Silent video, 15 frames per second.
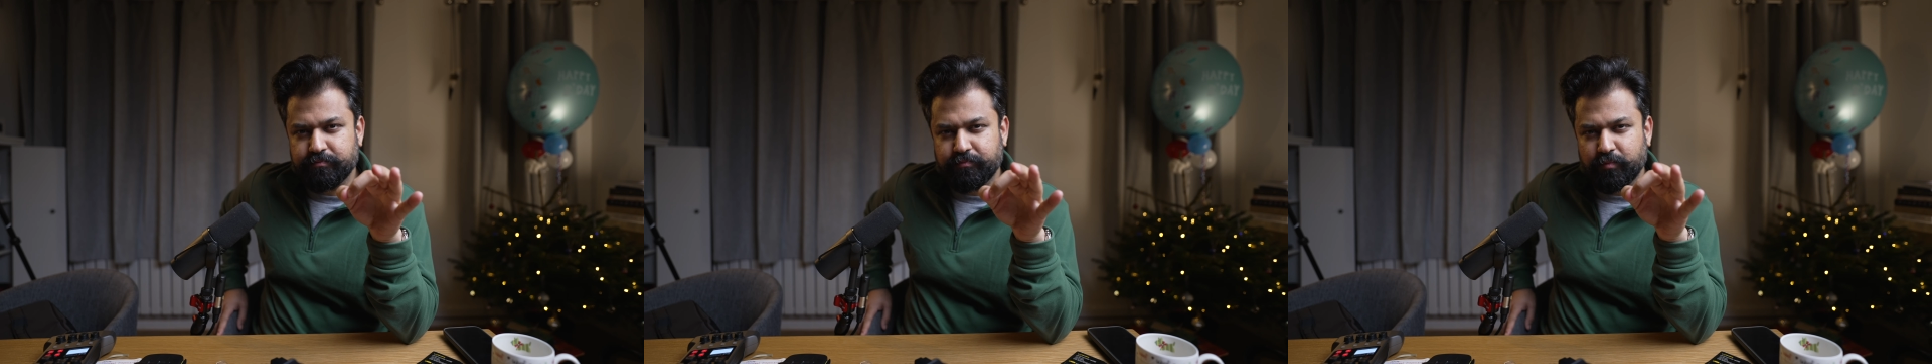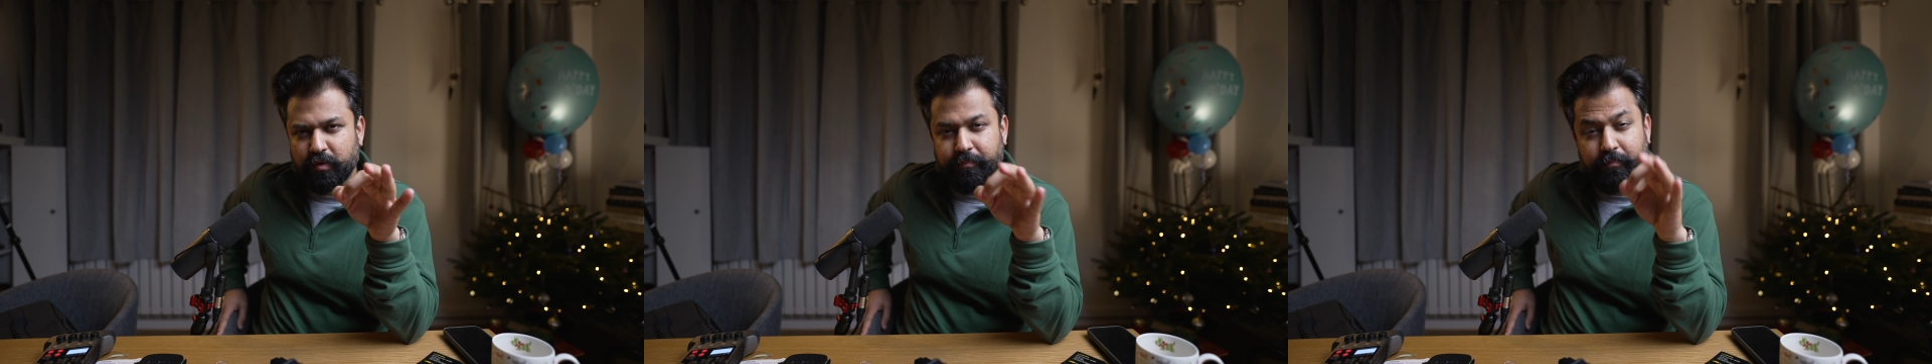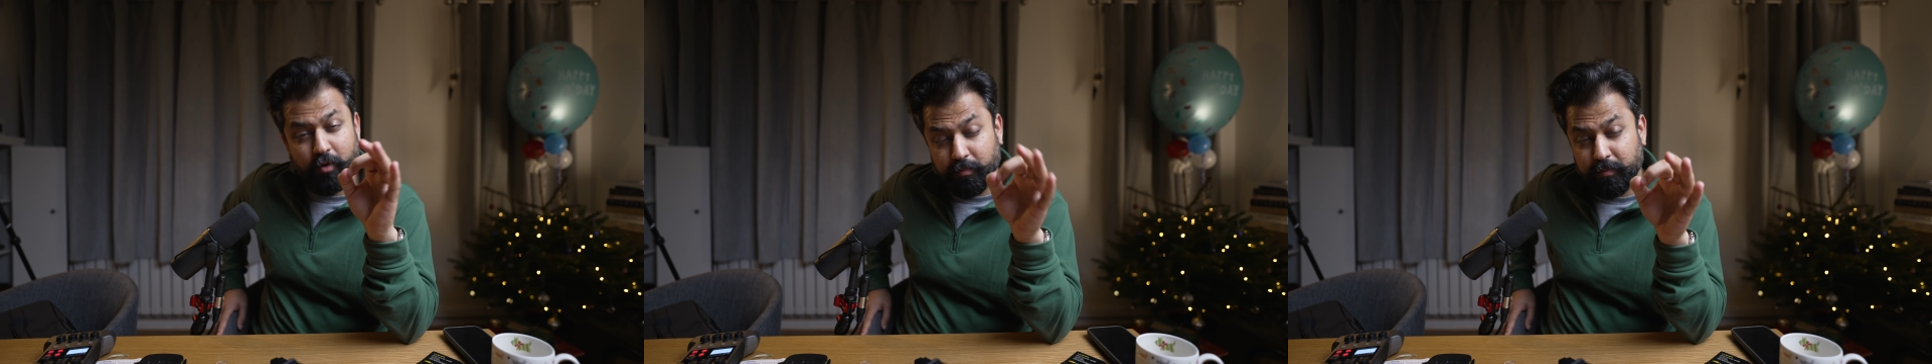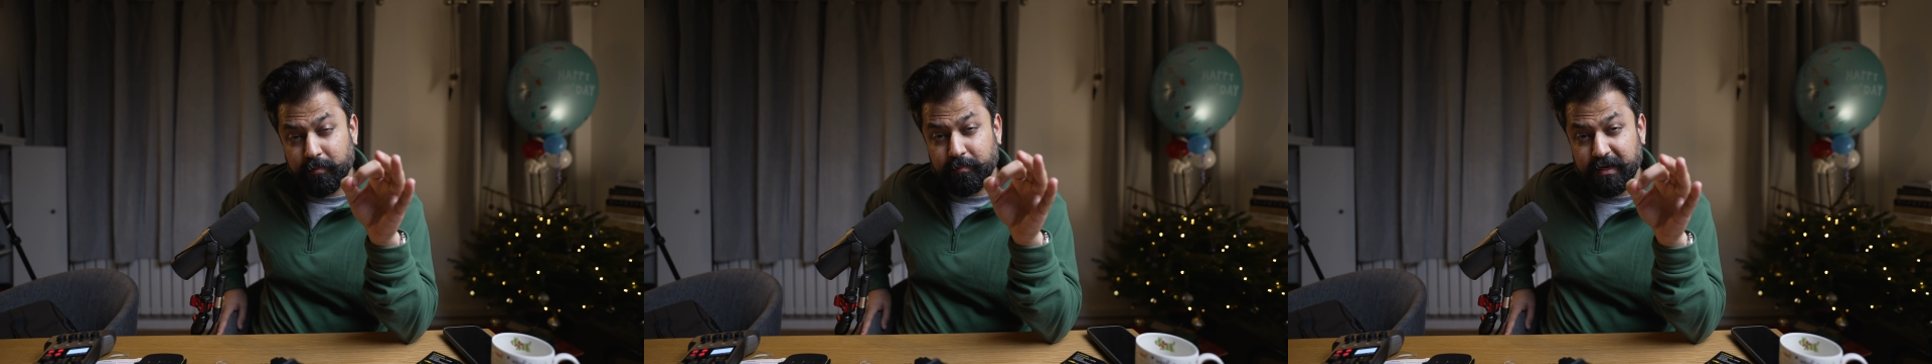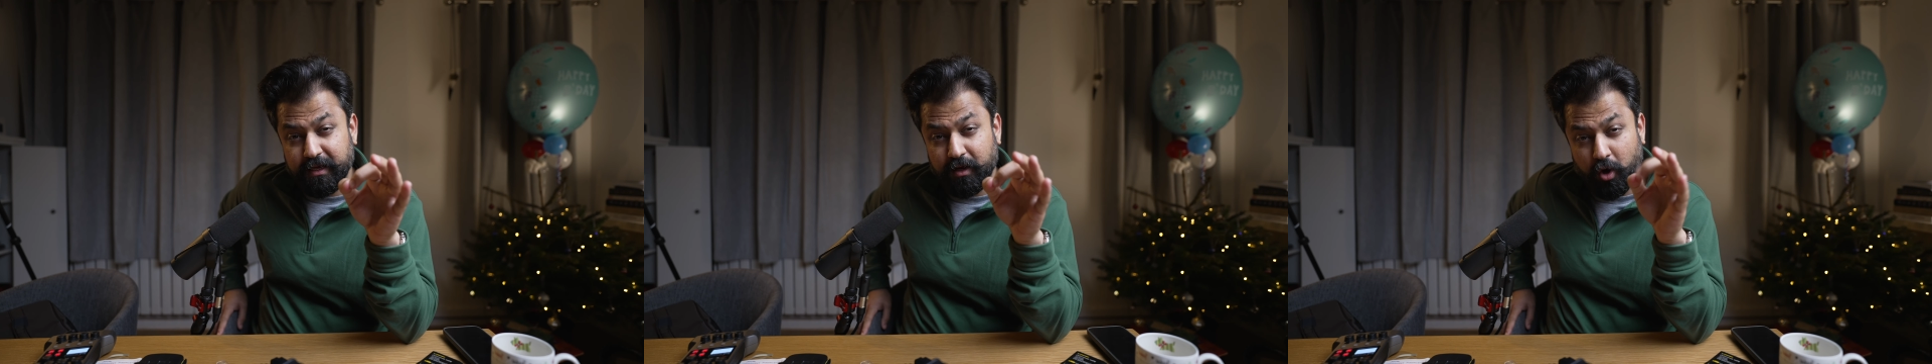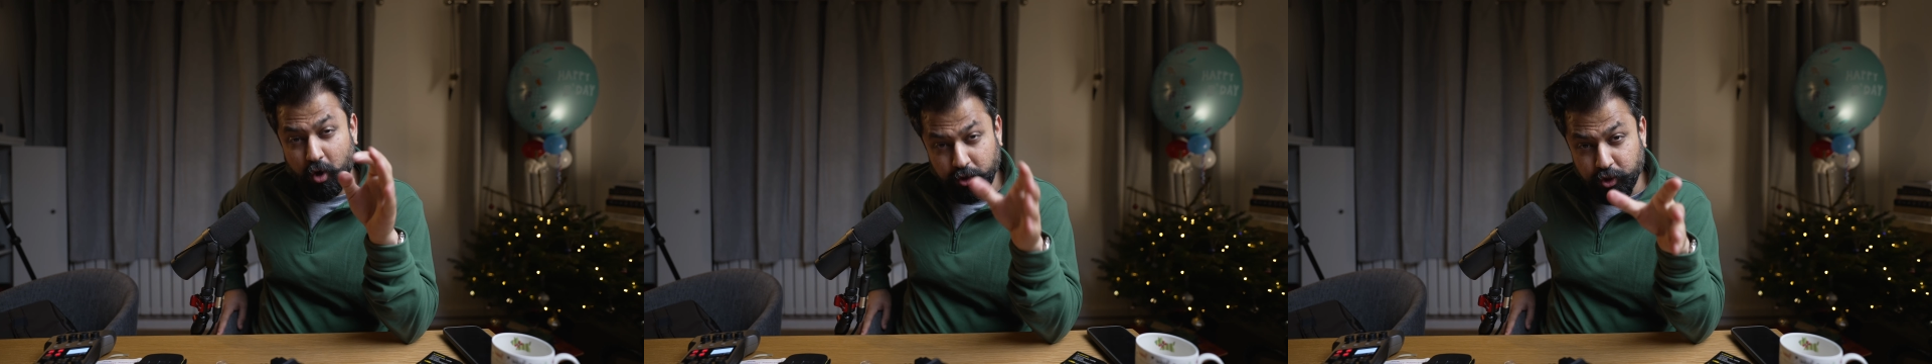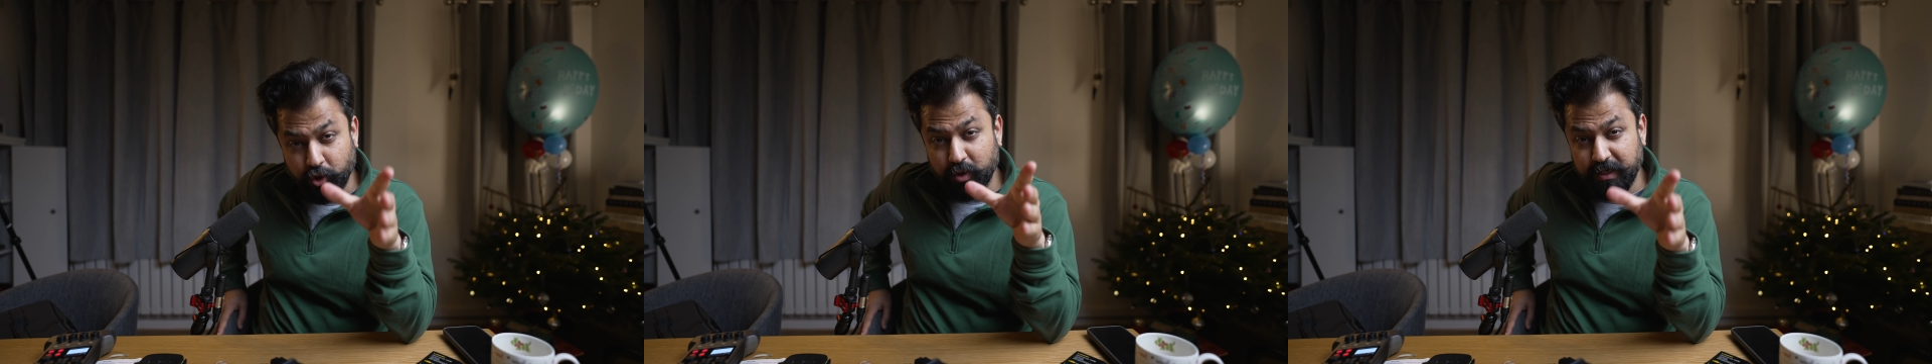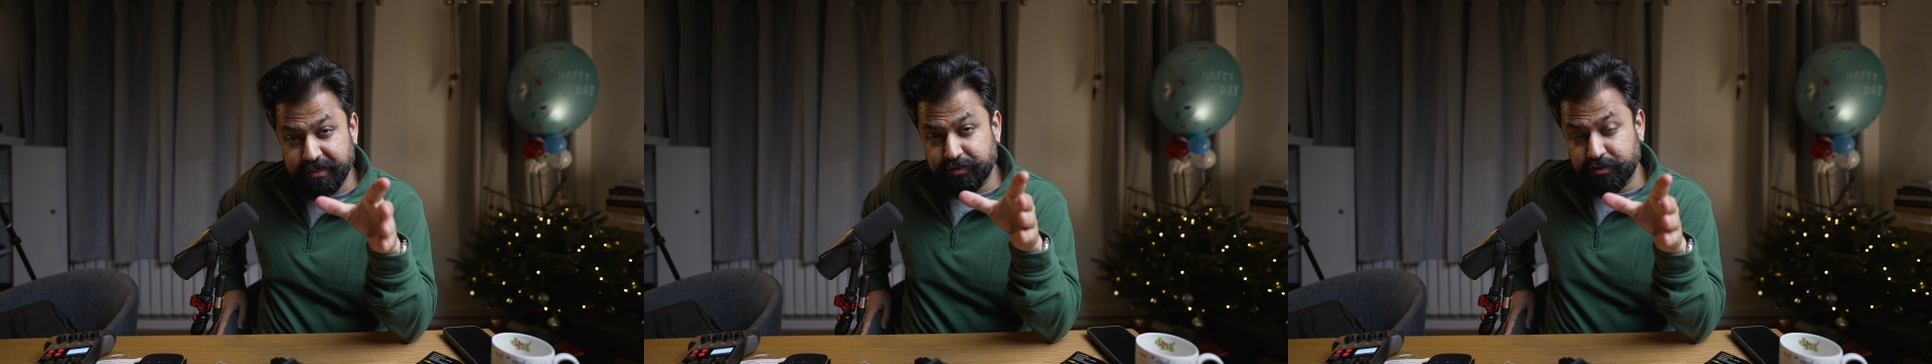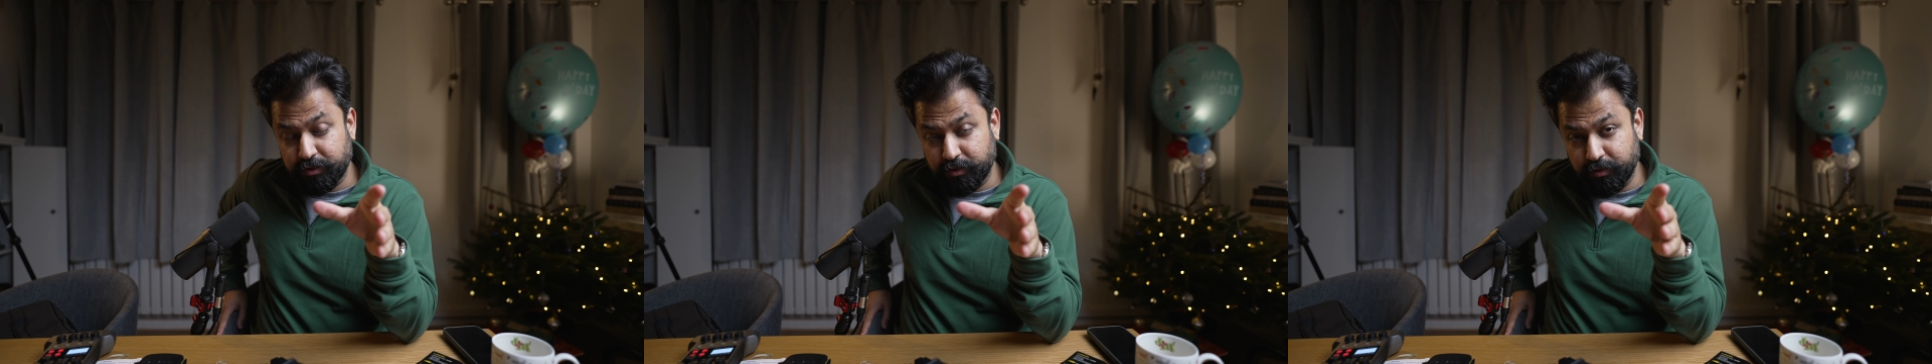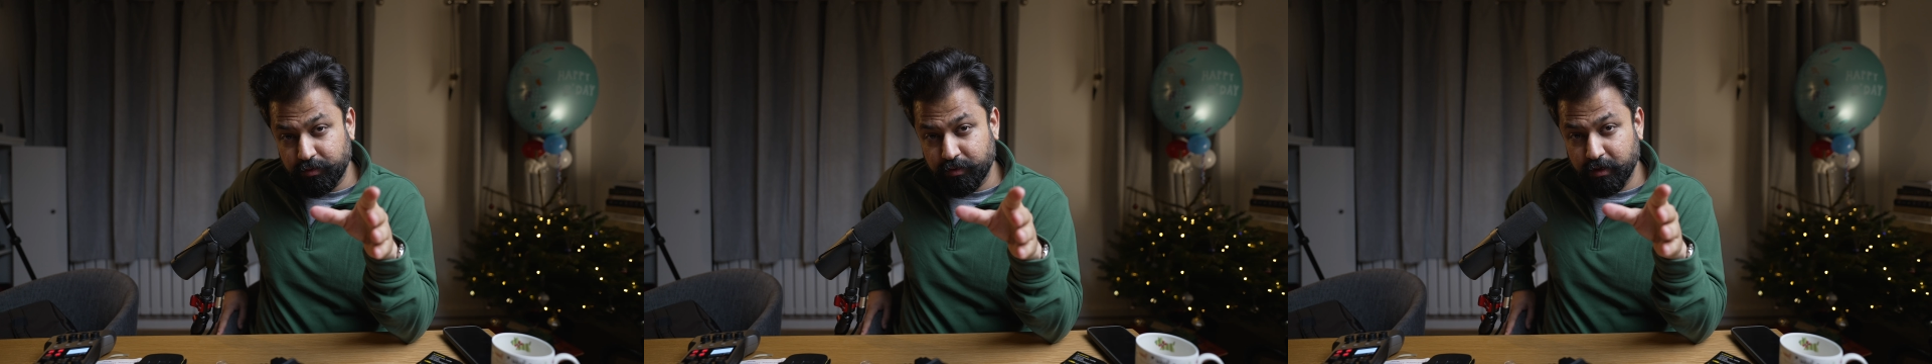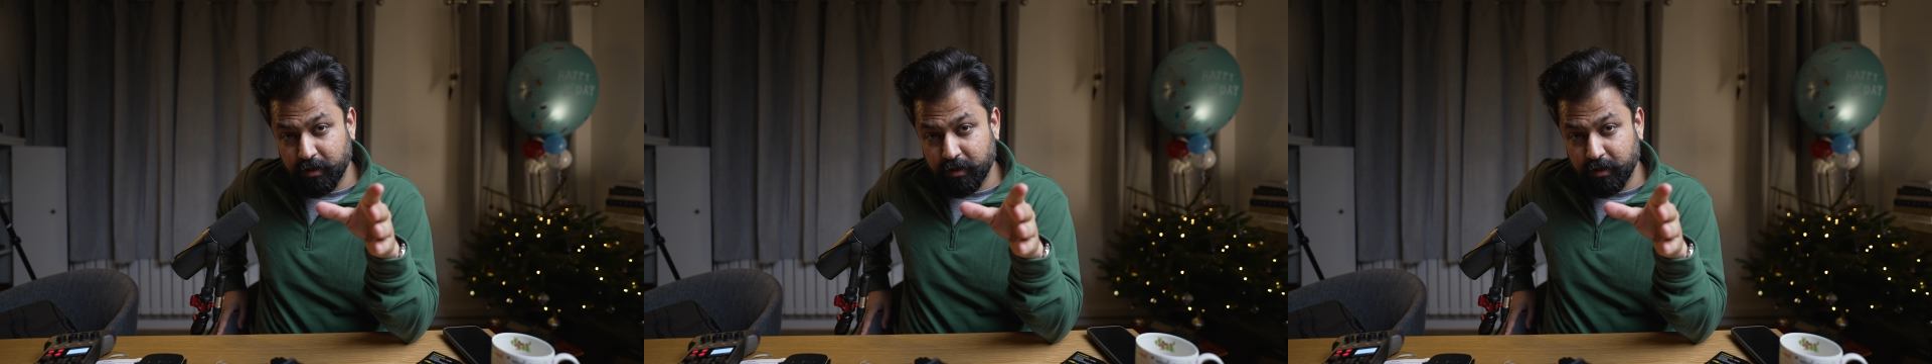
were probably on your list too.